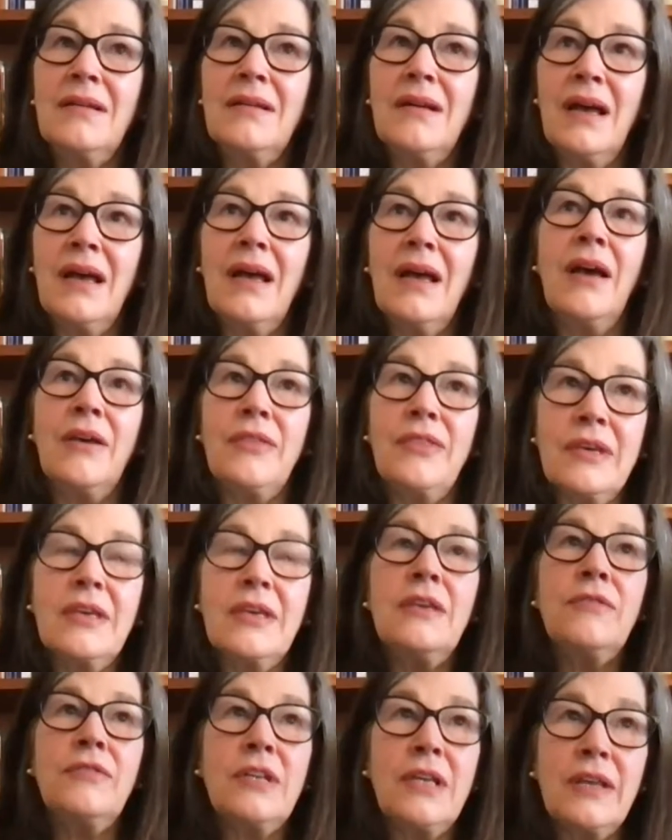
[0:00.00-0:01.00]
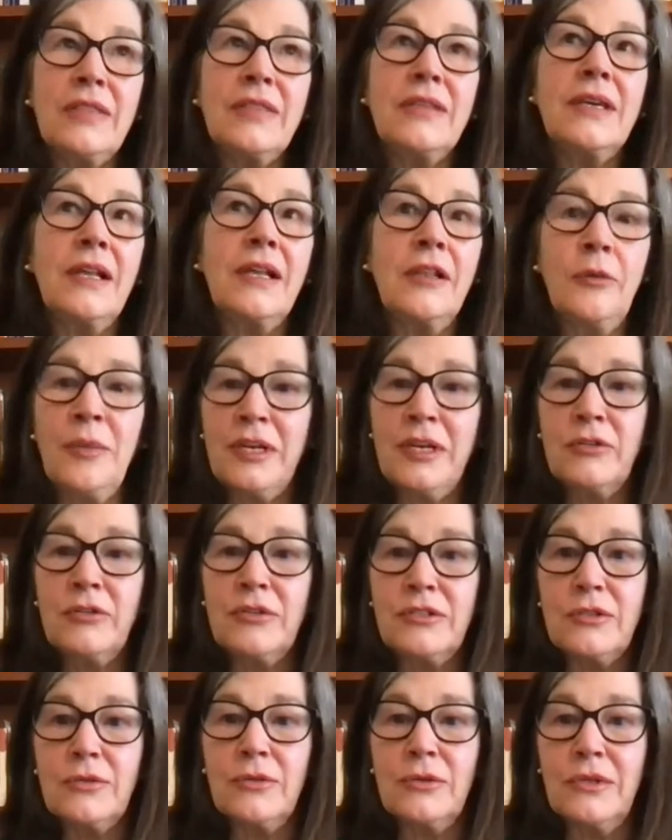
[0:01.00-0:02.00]
I think even at the
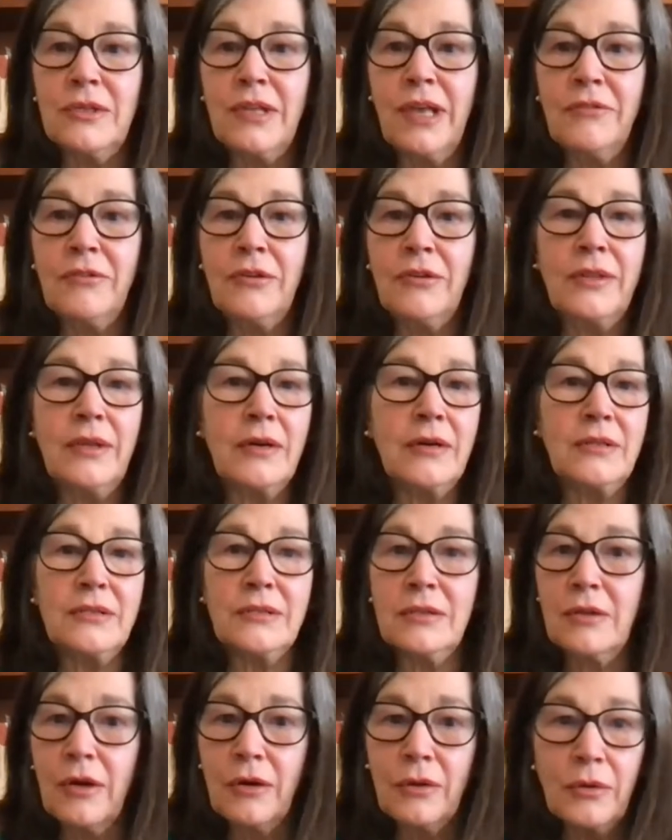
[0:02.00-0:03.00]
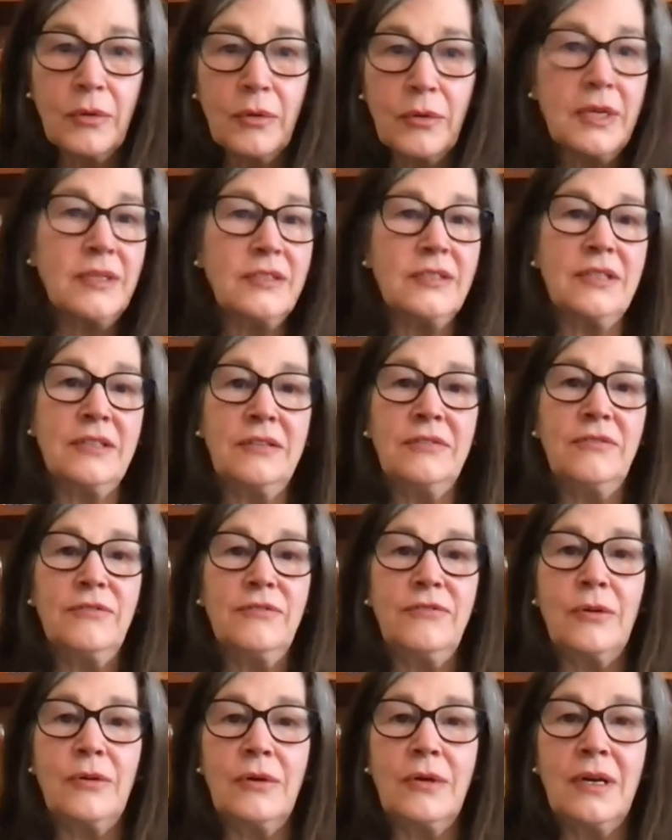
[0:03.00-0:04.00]
elementary school level, there's no reason
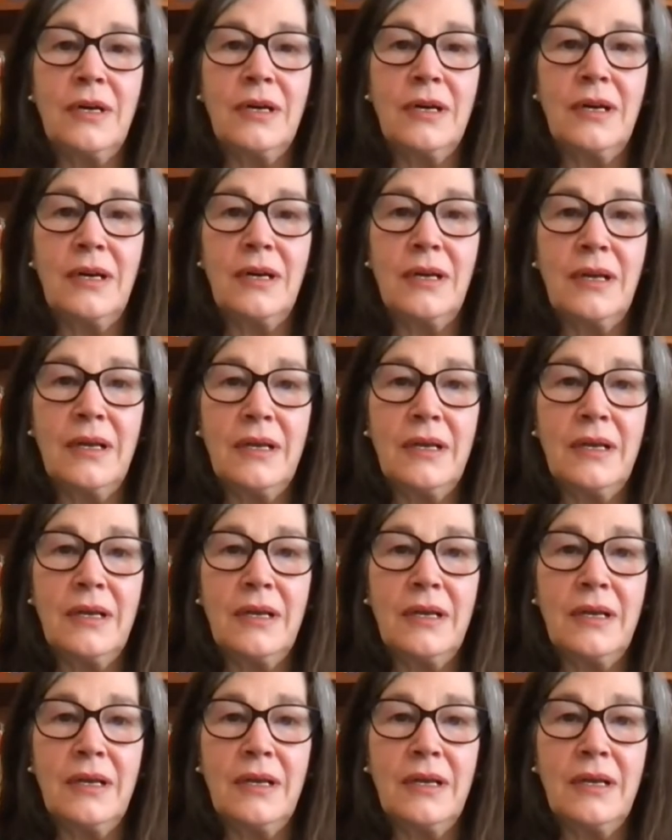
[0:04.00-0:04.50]
for